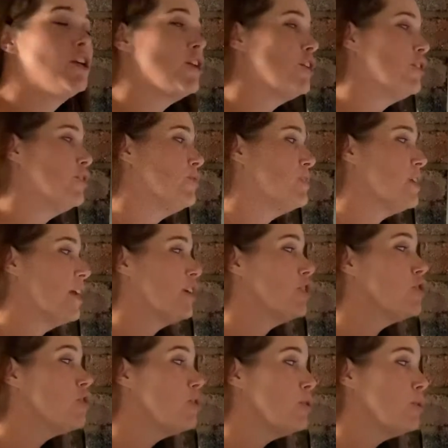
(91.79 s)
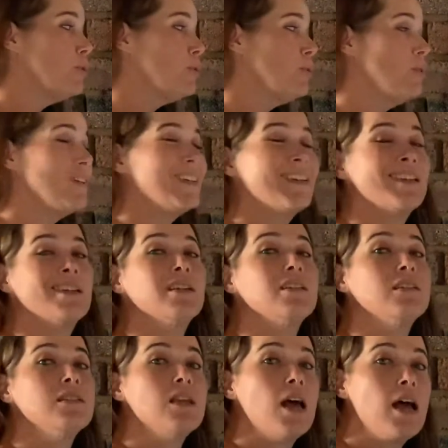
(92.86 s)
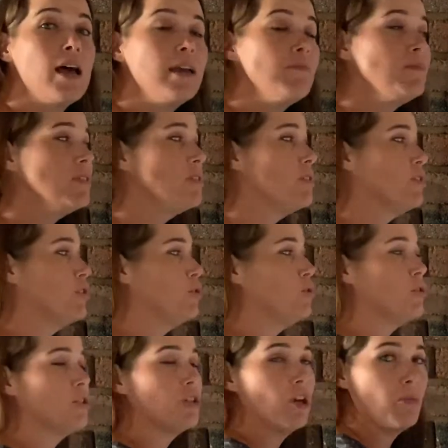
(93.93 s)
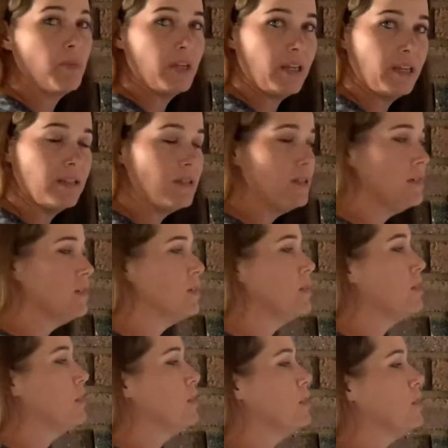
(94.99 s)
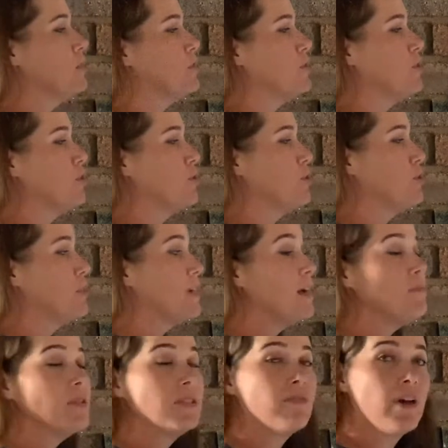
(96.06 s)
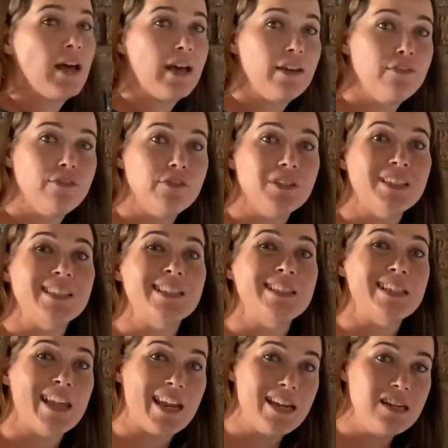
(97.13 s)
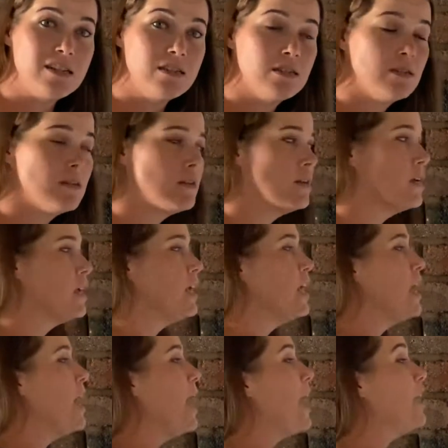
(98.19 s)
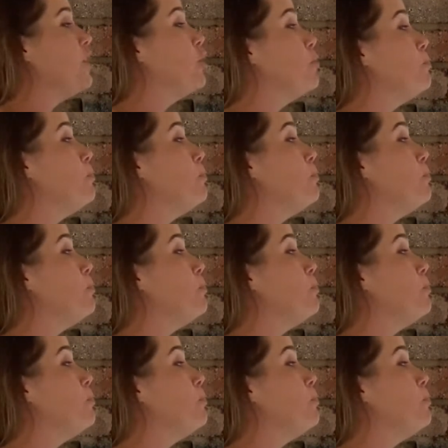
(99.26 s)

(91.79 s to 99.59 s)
you take 2 times your denominator. So 2 times 5 is 10. And you